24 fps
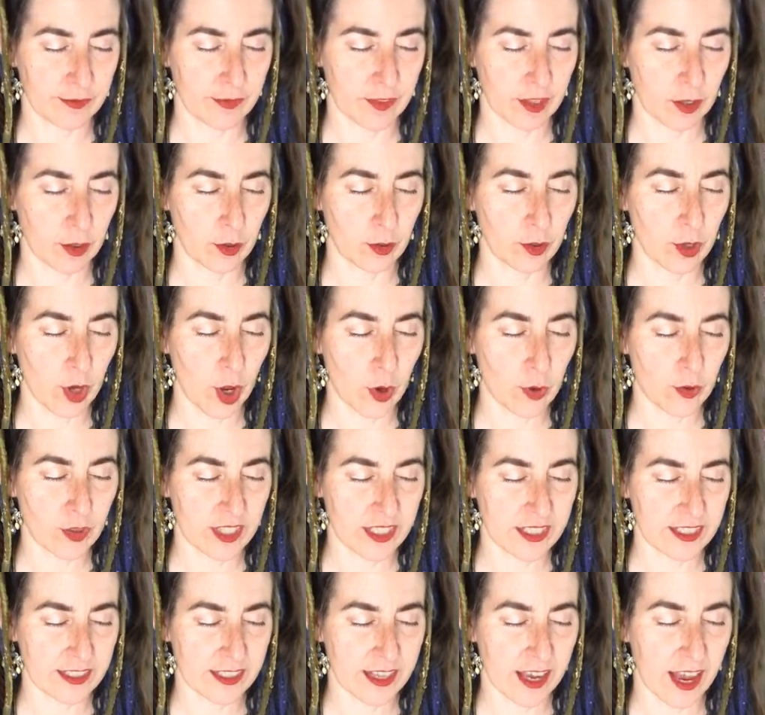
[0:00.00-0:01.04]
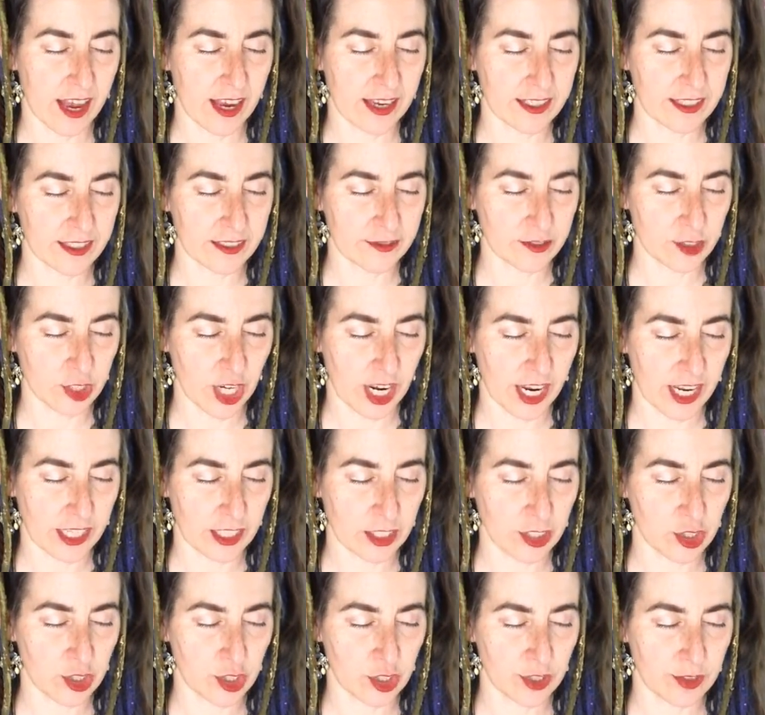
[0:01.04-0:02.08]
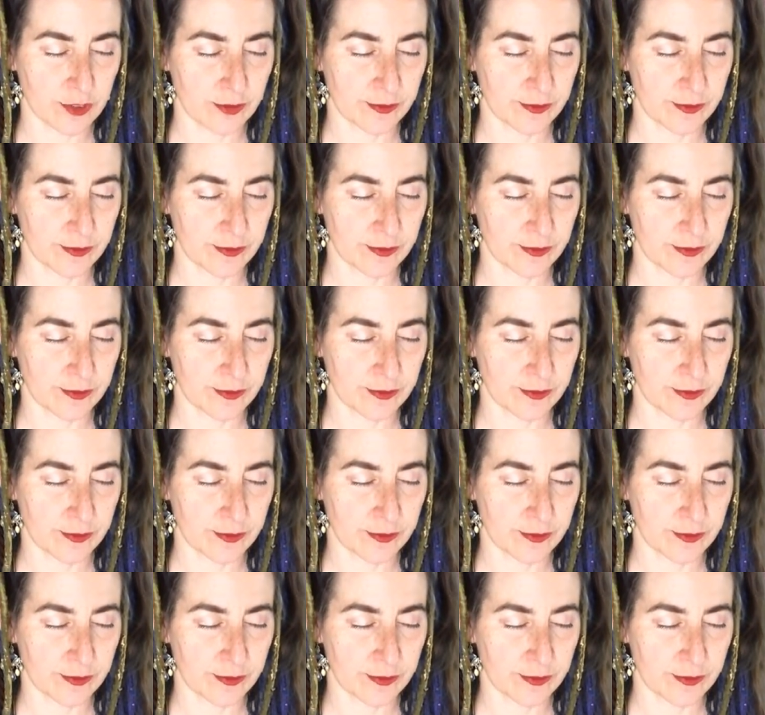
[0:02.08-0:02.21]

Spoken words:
who know this kind of change.